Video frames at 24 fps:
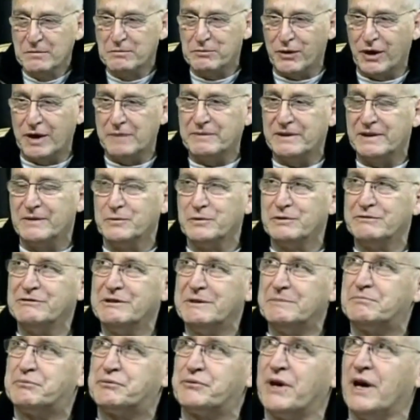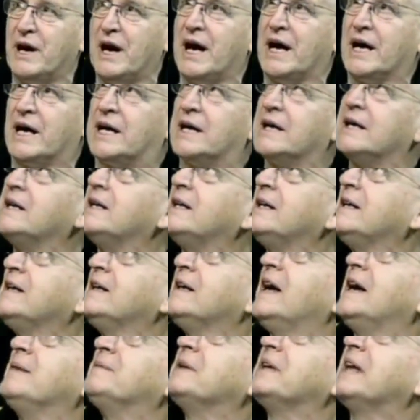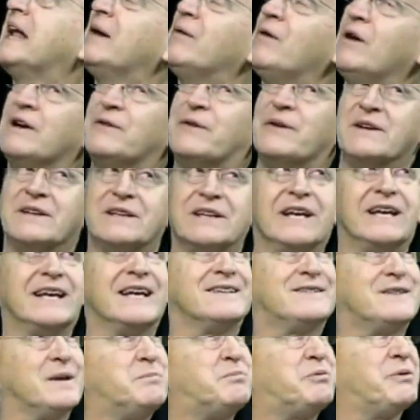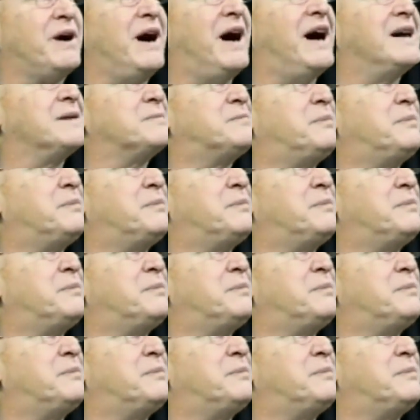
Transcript: Bobby, we're in Prague. I mean, how often do you get to Prague,